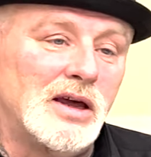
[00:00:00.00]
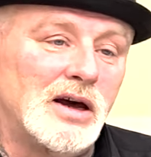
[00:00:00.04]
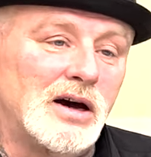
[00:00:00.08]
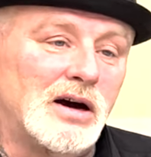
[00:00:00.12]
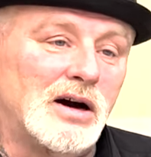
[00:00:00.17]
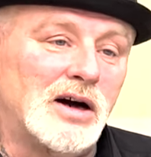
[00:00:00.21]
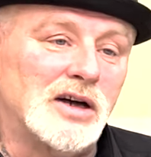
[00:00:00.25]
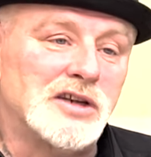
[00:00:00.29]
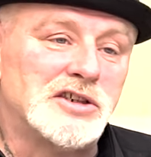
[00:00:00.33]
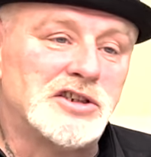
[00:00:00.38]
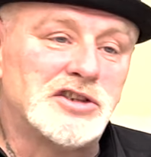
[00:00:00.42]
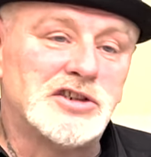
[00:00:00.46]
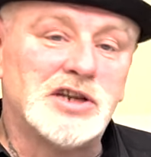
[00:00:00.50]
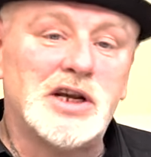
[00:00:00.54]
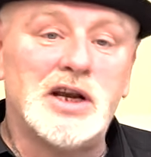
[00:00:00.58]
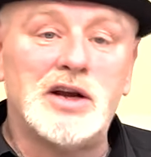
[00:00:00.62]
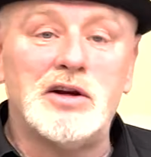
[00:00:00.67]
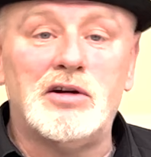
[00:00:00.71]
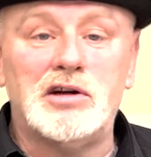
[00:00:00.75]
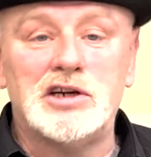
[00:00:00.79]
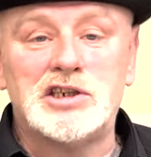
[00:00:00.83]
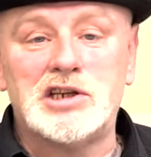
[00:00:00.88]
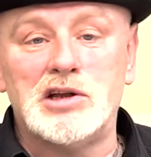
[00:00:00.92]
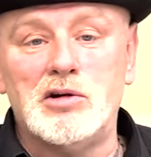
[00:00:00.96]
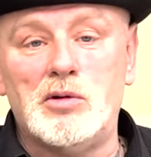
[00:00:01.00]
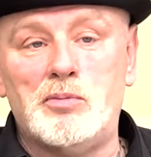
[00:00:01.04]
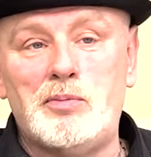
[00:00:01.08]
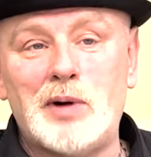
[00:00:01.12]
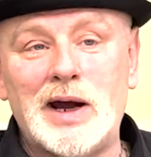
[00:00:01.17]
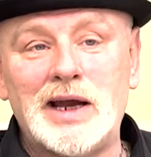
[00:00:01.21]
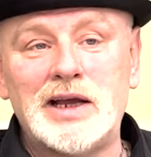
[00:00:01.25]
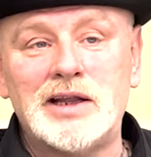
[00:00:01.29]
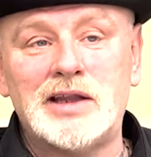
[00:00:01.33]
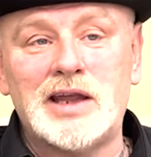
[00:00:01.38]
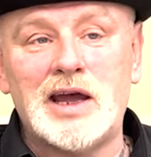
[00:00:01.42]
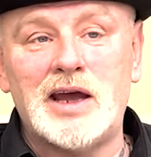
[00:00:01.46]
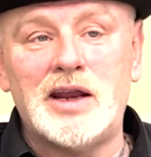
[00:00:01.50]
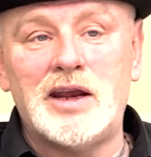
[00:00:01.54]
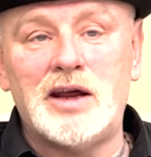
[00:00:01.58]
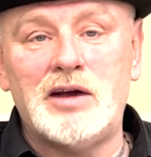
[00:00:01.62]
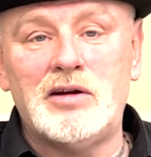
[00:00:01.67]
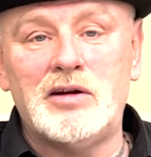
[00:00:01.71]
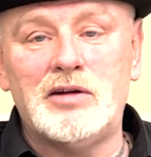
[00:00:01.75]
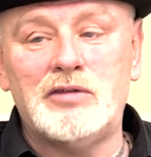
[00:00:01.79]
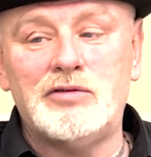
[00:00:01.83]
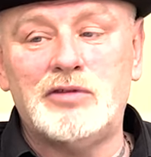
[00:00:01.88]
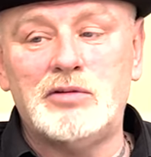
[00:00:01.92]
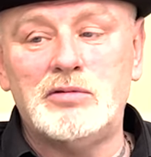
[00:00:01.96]
I see a nice little bank down
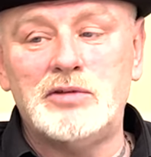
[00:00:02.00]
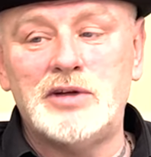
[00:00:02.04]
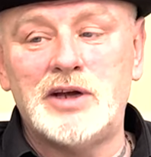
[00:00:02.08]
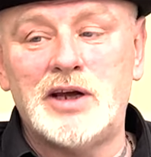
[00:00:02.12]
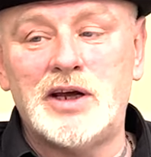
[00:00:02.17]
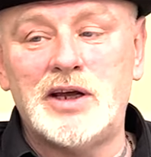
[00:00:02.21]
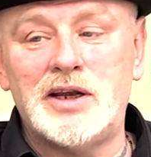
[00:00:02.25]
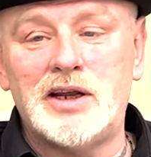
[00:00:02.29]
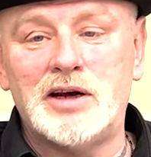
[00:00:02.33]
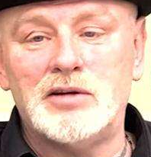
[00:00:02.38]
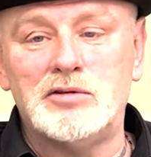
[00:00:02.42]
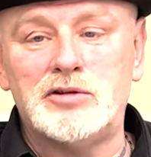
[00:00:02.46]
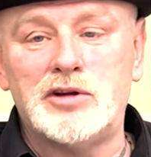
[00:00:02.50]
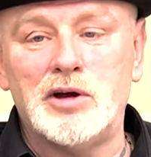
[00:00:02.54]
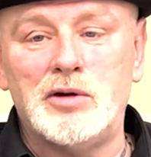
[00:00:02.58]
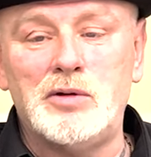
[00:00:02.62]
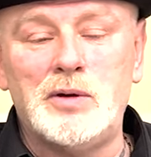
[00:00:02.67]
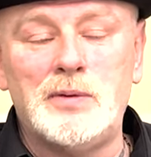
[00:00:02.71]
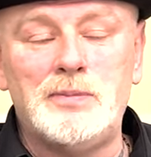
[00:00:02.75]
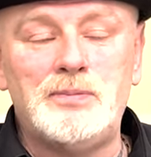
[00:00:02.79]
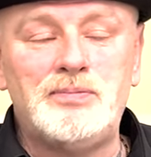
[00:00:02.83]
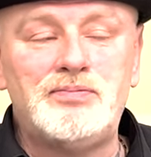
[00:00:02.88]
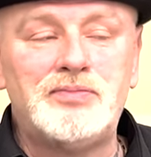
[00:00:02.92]
there, and I thought, yeah, that'll do.